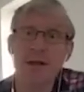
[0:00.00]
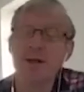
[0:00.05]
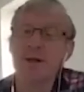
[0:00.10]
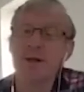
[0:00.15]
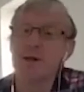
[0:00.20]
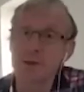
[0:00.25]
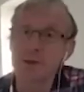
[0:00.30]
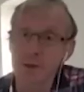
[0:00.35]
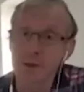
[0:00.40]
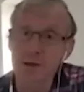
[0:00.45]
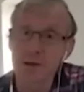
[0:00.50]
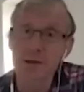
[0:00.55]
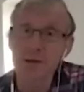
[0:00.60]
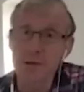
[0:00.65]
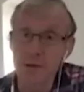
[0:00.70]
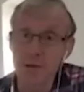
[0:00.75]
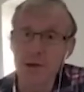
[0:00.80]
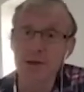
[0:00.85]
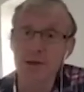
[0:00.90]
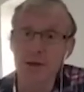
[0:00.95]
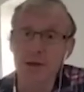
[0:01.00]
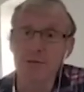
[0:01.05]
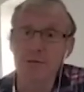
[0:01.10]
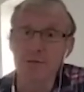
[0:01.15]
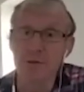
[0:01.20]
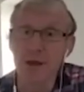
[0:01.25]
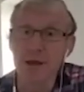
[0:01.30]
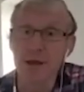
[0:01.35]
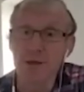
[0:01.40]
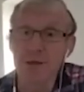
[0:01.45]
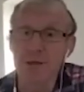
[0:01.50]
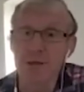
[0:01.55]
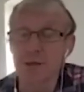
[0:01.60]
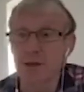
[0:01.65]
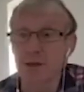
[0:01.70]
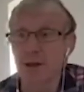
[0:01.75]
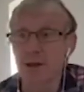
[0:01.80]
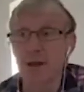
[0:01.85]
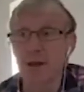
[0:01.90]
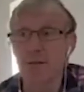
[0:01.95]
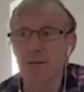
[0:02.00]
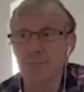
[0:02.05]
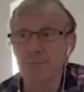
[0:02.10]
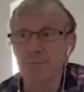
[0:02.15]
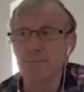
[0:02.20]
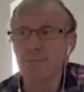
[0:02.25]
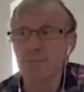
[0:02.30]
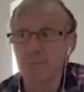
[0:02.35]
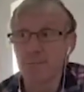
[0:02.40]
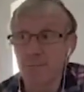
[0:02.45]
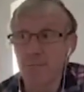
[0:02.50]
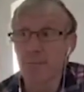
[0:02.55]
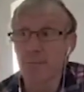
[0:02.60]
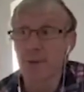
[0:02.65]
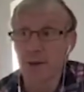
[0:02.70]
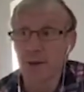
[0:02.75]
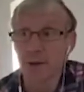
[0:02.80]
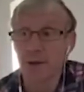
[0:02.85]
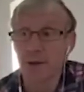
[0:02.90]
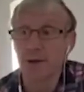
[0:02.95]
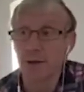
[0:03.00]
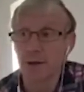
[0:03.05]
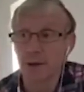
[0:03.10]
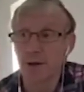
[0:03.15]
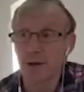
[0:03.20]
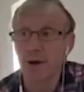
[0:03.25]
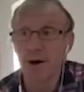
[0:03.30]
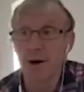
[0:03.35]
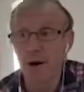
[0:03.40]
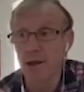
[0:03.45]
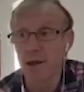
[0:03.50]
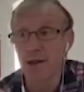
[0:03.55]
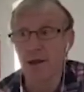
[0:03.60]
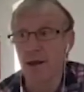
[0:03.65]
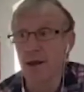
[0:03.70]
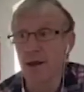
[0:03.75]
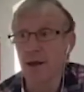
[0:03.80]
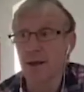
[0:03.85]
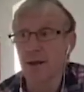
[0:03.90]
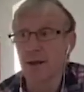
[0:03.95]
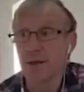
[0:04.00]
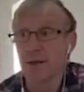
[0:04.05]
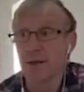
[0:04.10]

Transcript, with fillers: So I do think the effects are there.